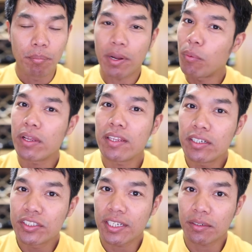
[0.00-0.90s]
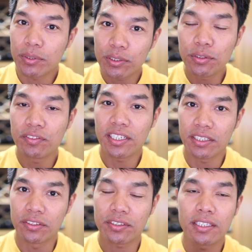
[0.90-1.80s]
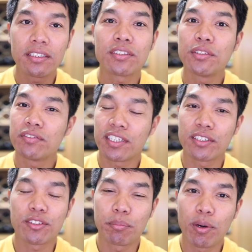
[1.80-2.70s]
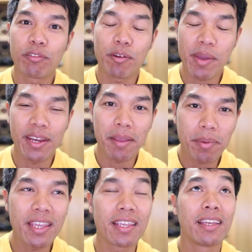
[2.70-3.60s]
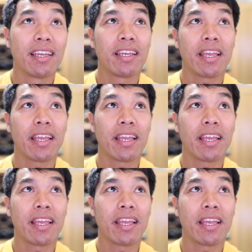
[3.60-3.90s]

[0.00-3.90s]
I want to interject with two videos, and these two videos are both from NAB.